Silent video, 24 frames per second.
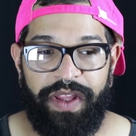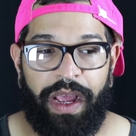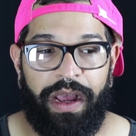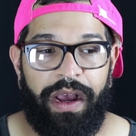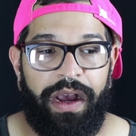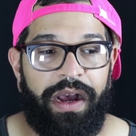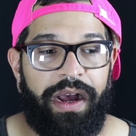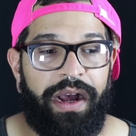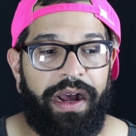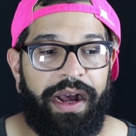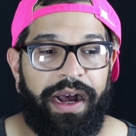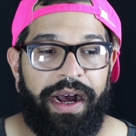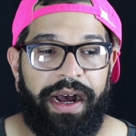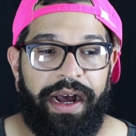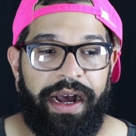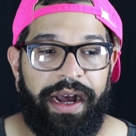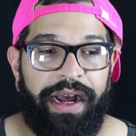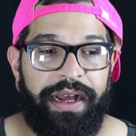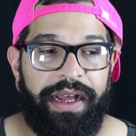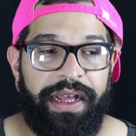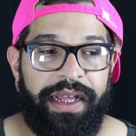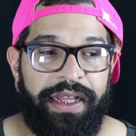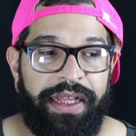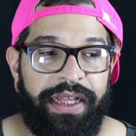
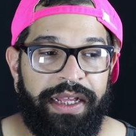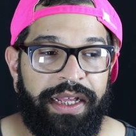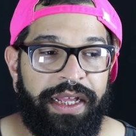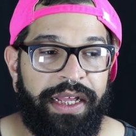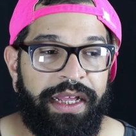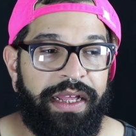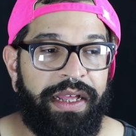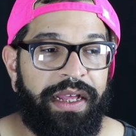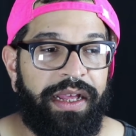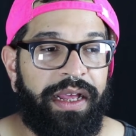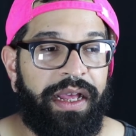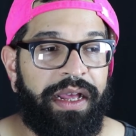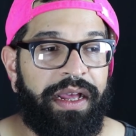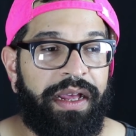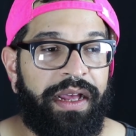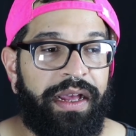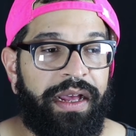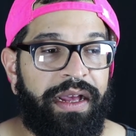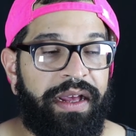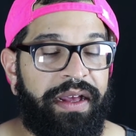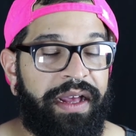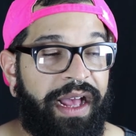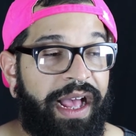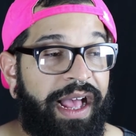Uh,
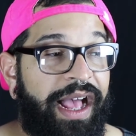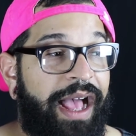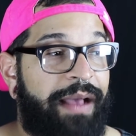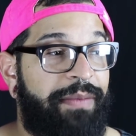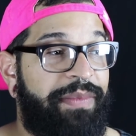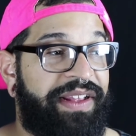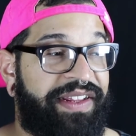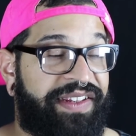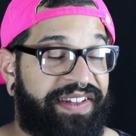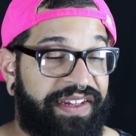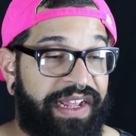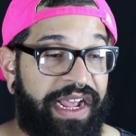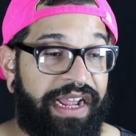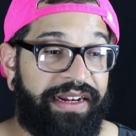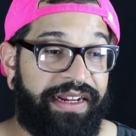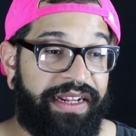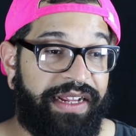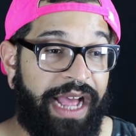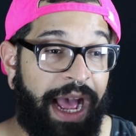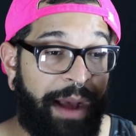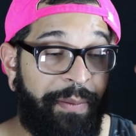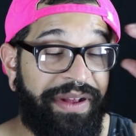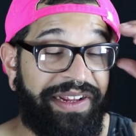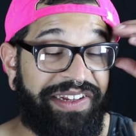I'm
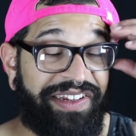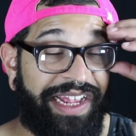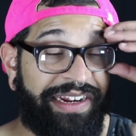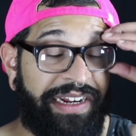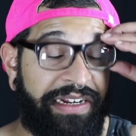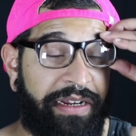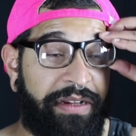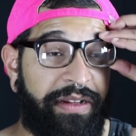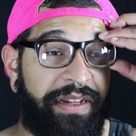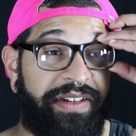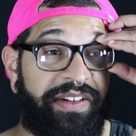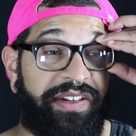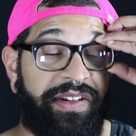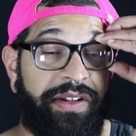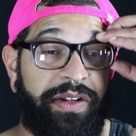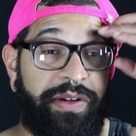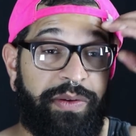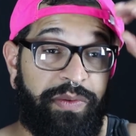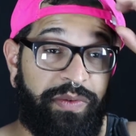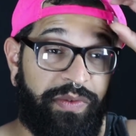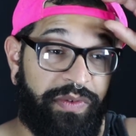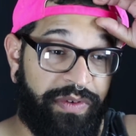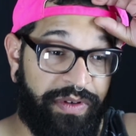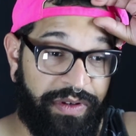excited. I'm excited to,
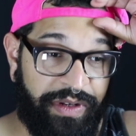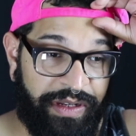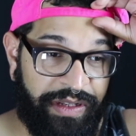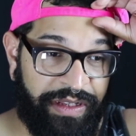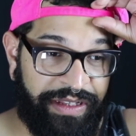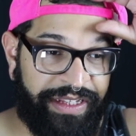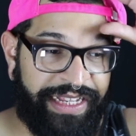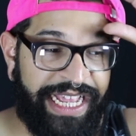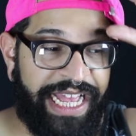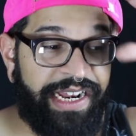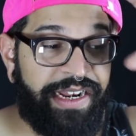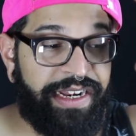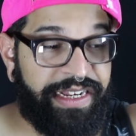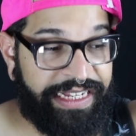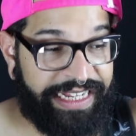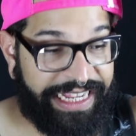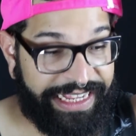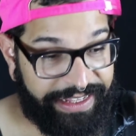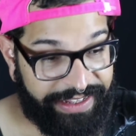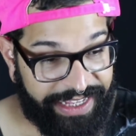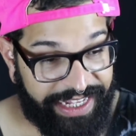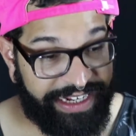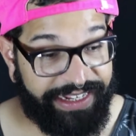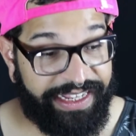to yet
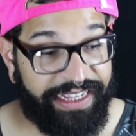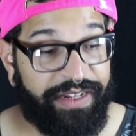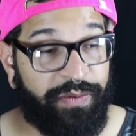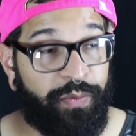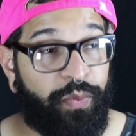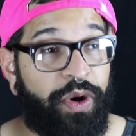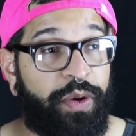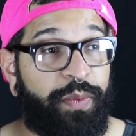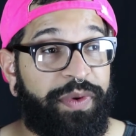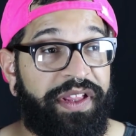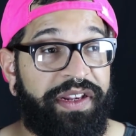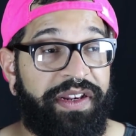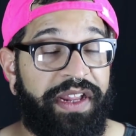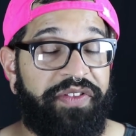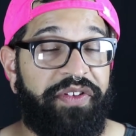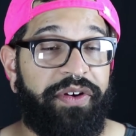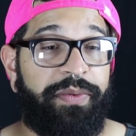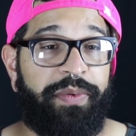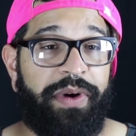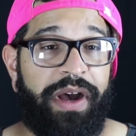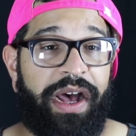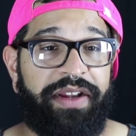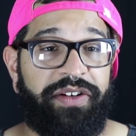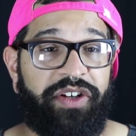yet again work with
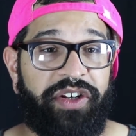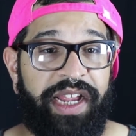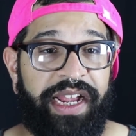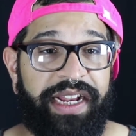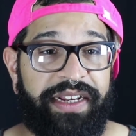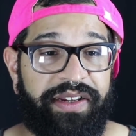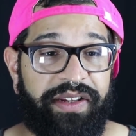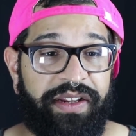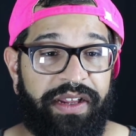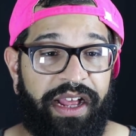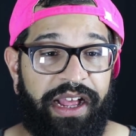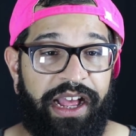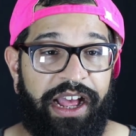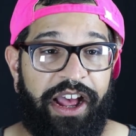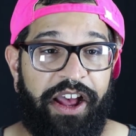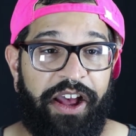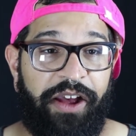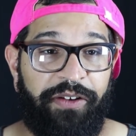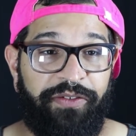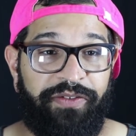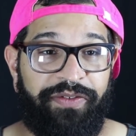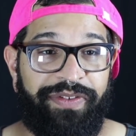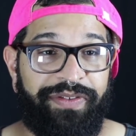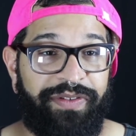another project
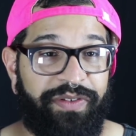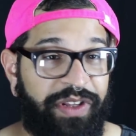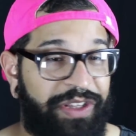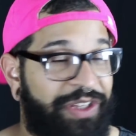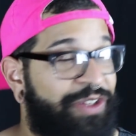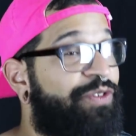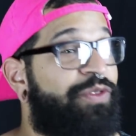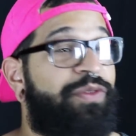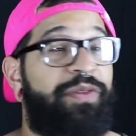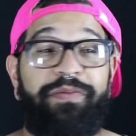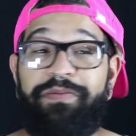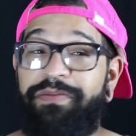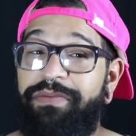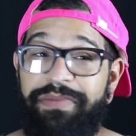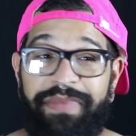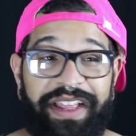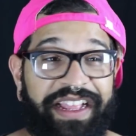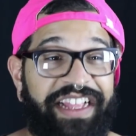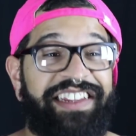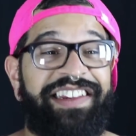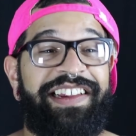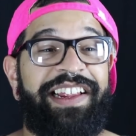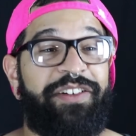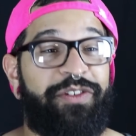of,
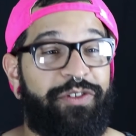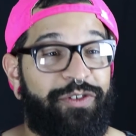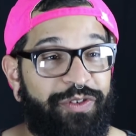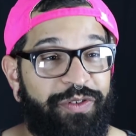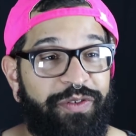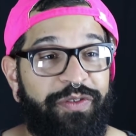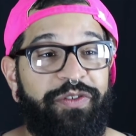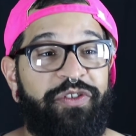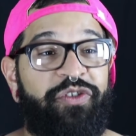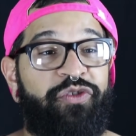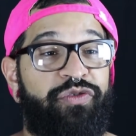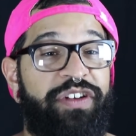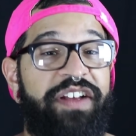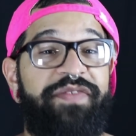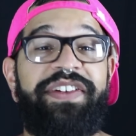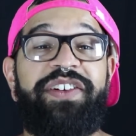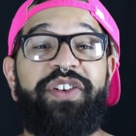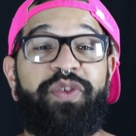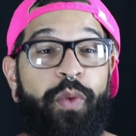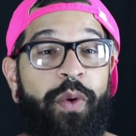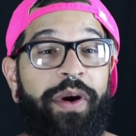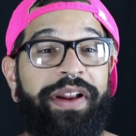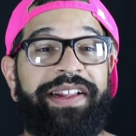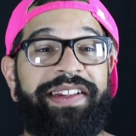like I said,
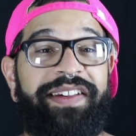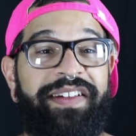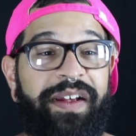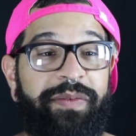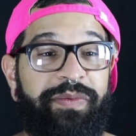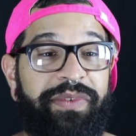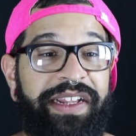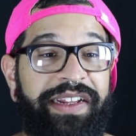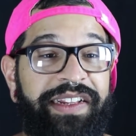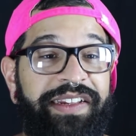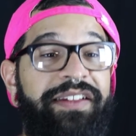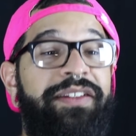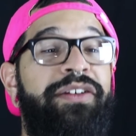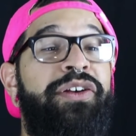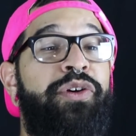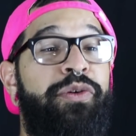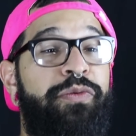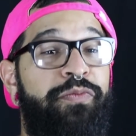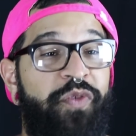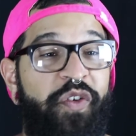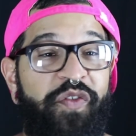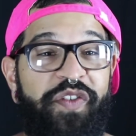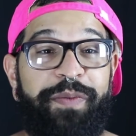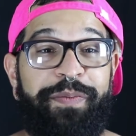driven twenty somethings
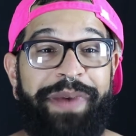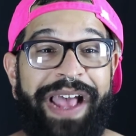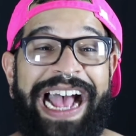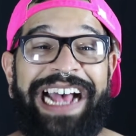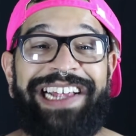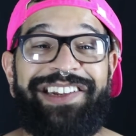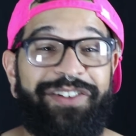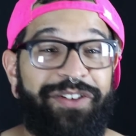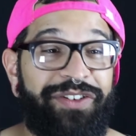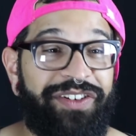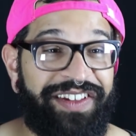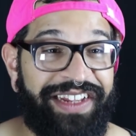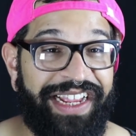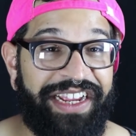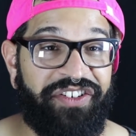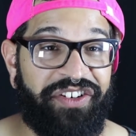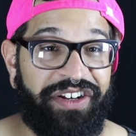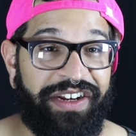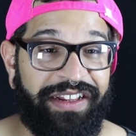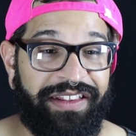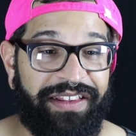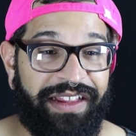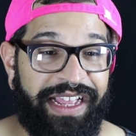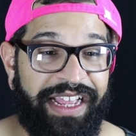moving past their
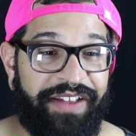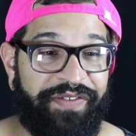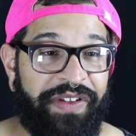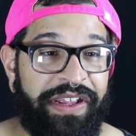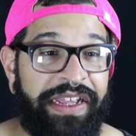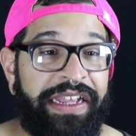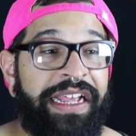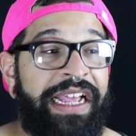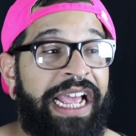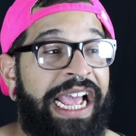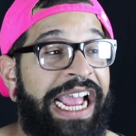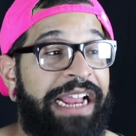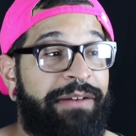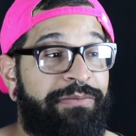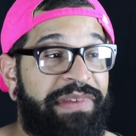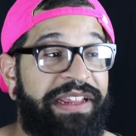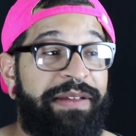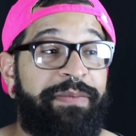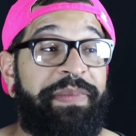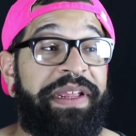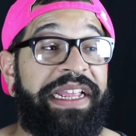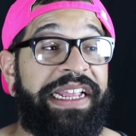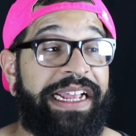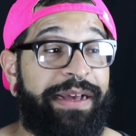station in life, and
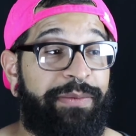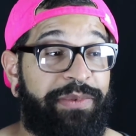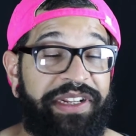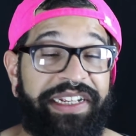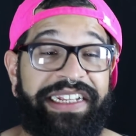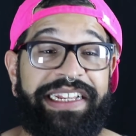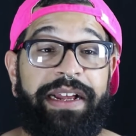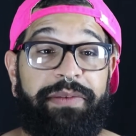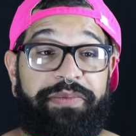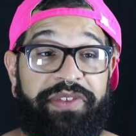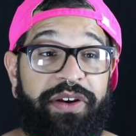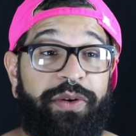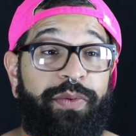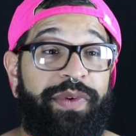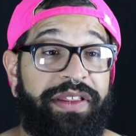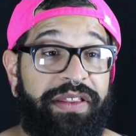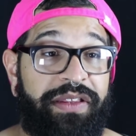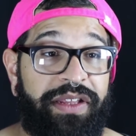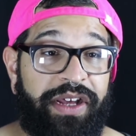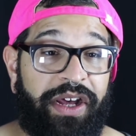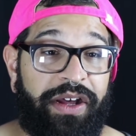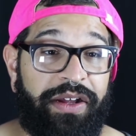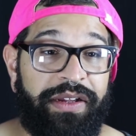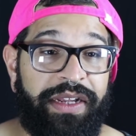me being able to get up there
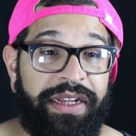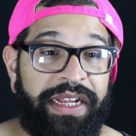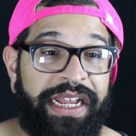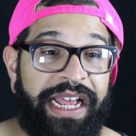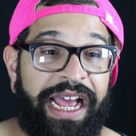with y'all.